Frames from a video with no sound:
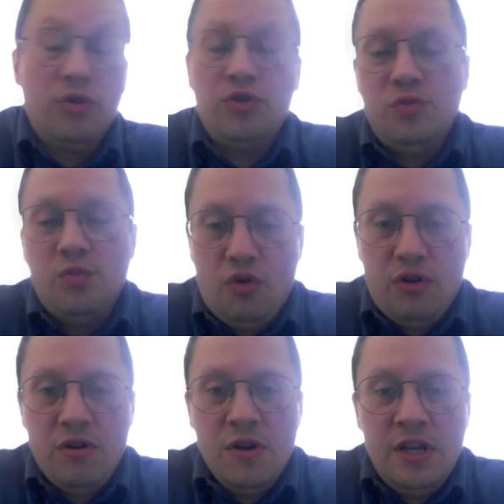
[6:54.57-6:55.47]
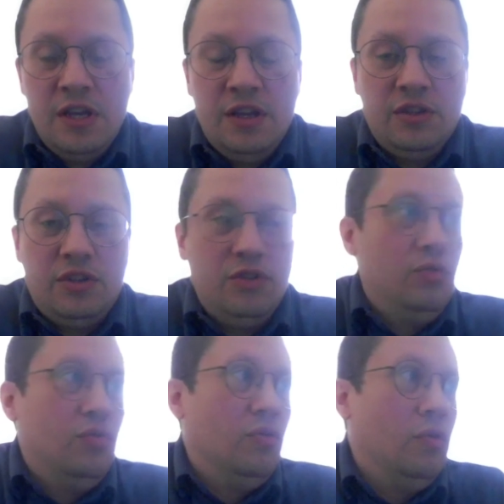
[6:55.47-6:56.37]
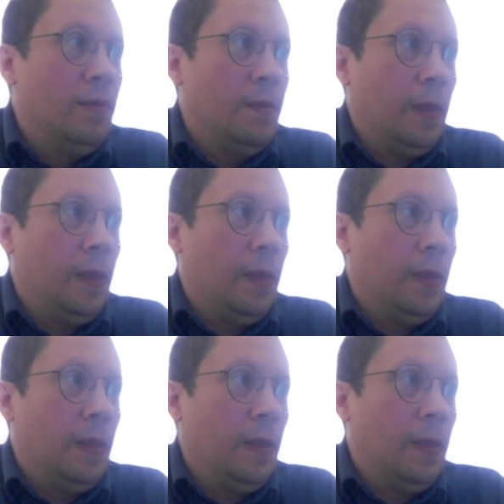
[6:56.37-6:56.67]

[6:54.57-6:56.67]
or do more to